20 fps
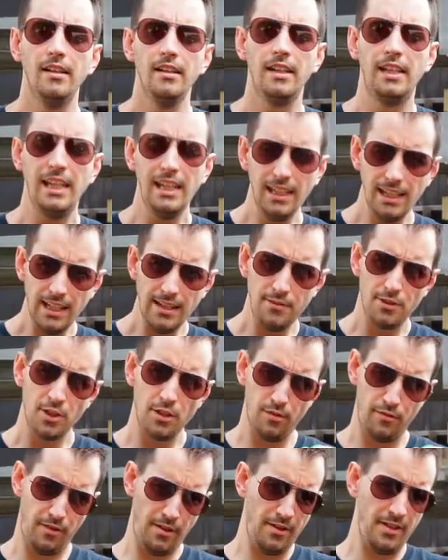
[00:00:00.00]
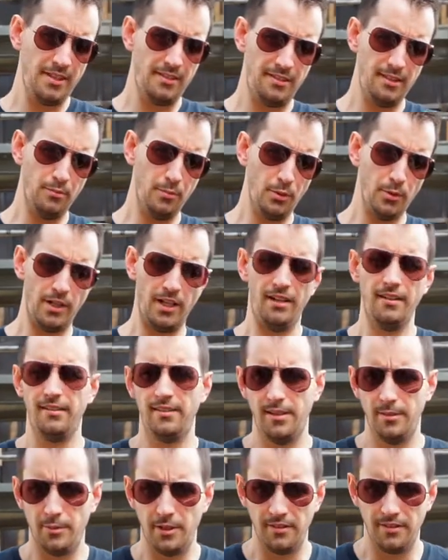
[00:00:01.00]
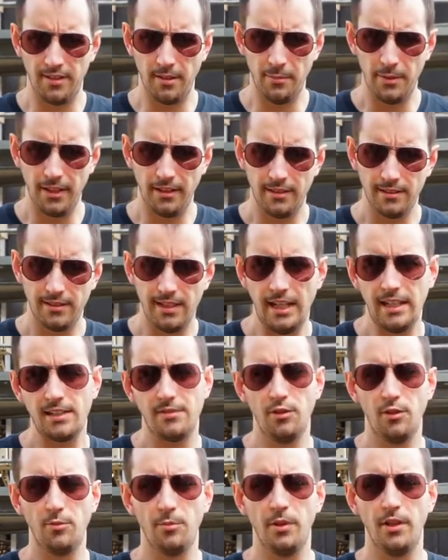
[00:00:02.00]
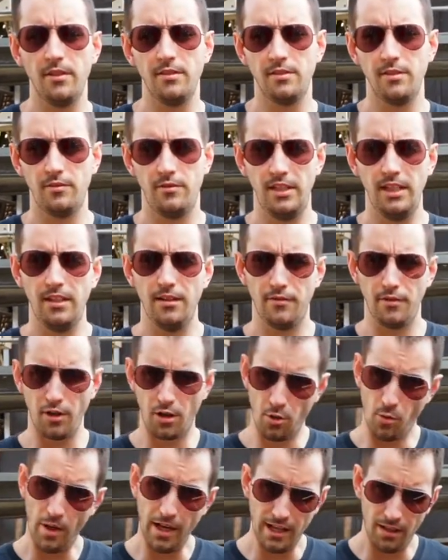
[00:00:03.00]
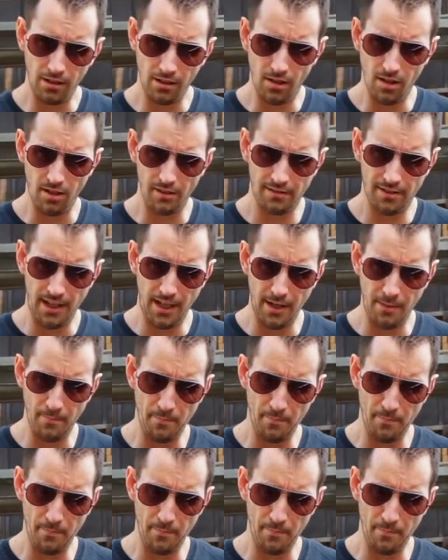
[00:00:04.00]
Key leaves are a very simple concept and something the saxophone players have needed for quite a long time.